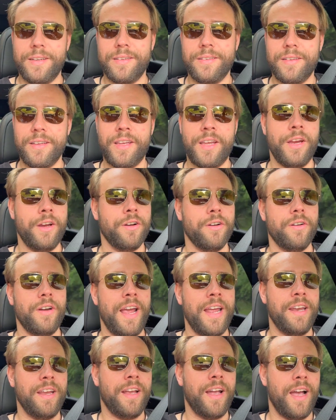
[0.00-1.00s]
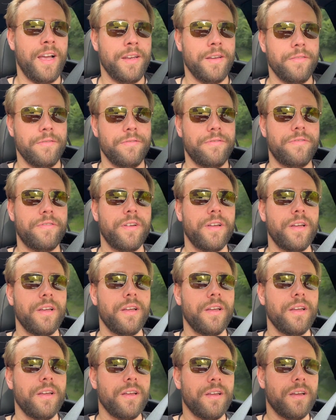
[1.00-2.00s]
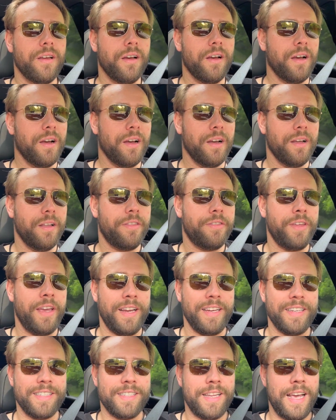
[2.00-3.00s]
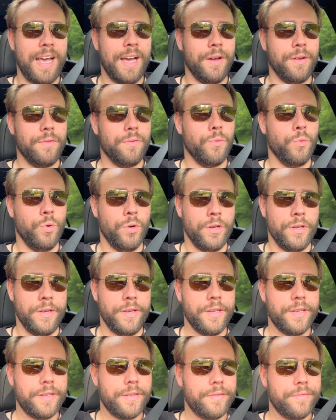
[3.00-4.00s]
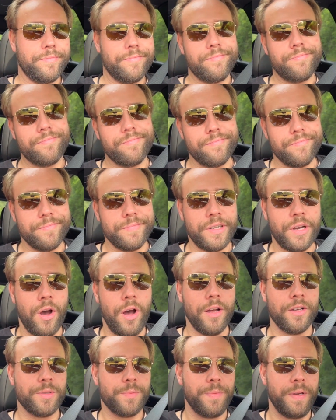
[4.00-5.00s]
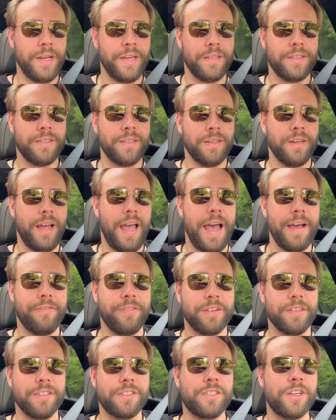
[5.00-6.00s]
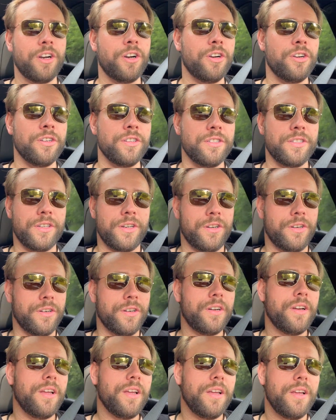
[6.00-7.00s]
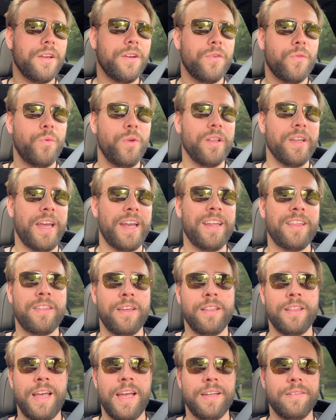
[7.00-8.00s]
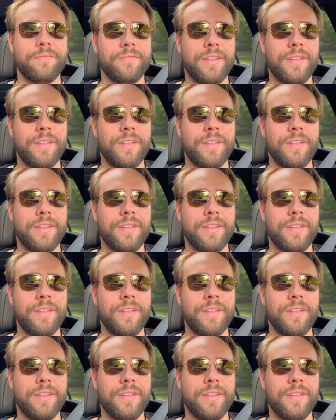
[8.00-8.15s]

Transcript: hear any kind of things that would cause me to have concerns, or really anything that